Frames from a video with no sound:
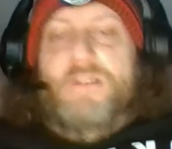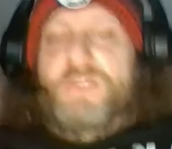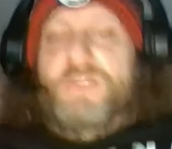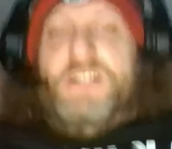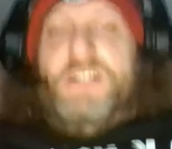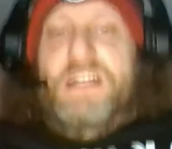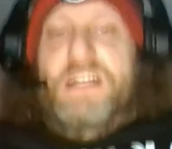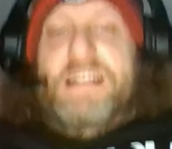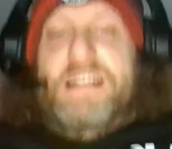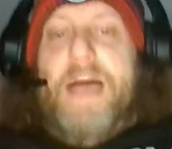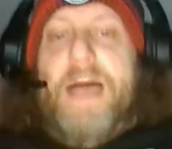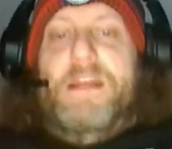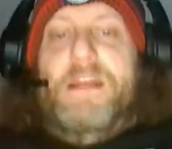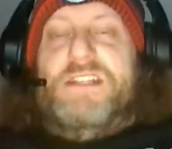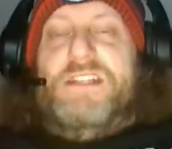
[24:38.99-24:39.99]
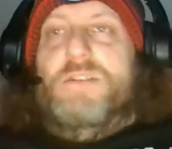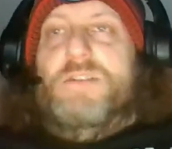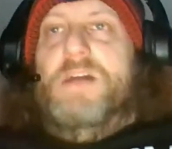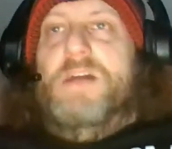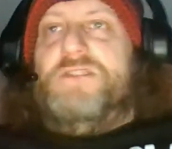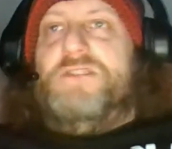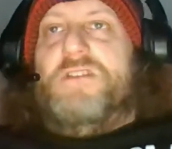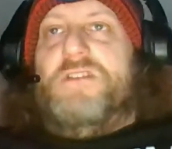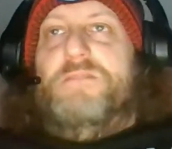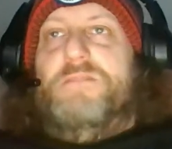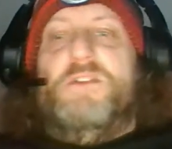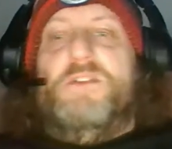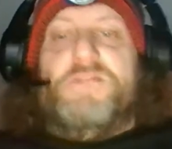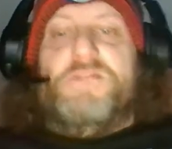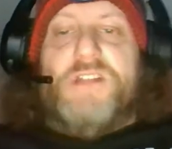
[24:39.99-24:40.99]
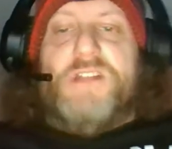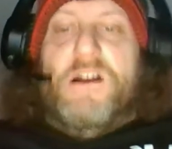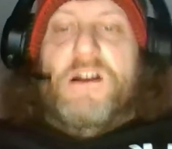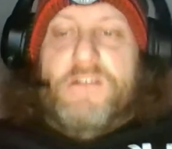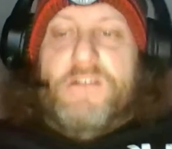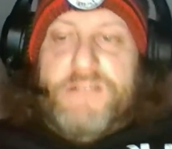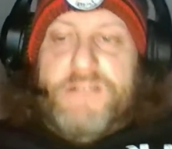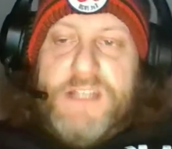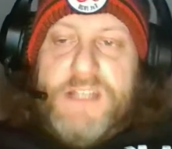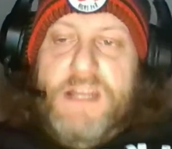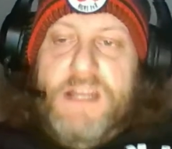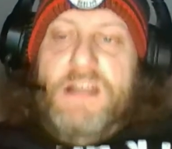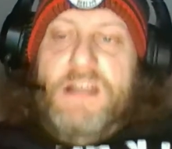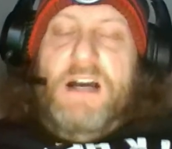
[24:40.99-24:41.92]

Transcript: they're just going to dominate so much they're going to pull their starters.